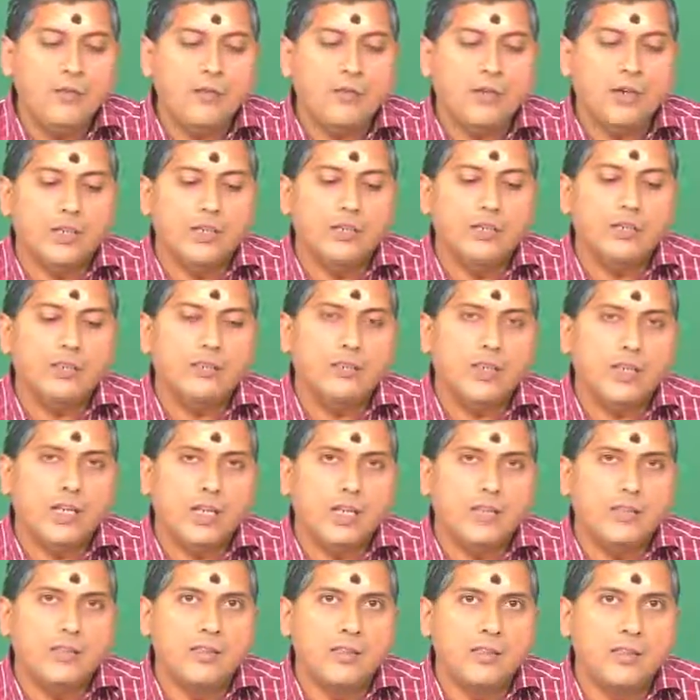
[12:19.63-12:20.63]
functions that
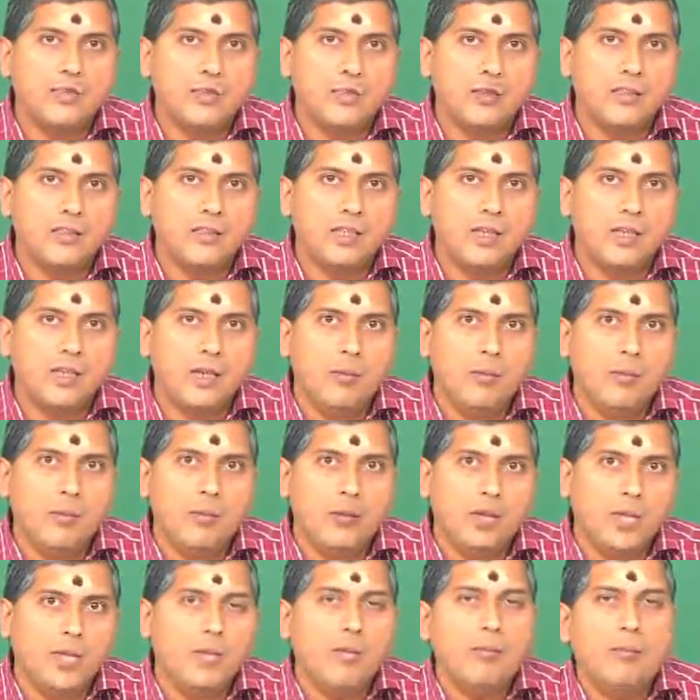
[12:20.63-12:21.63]
exist for
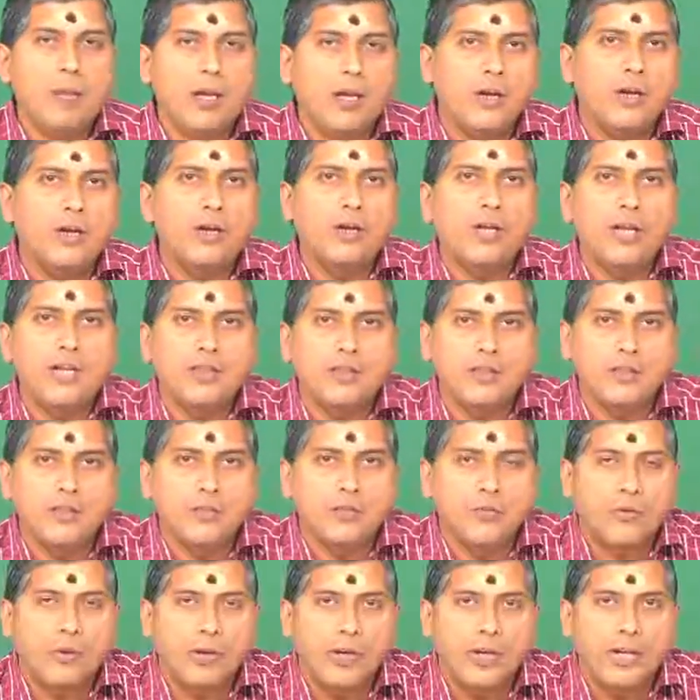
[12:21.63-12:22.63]
CWT may not
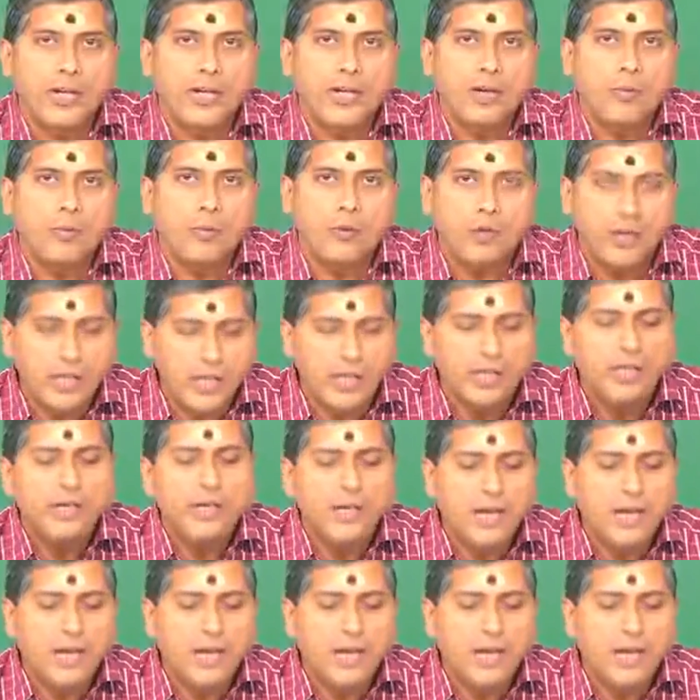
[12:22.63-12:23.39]
exist for DWT,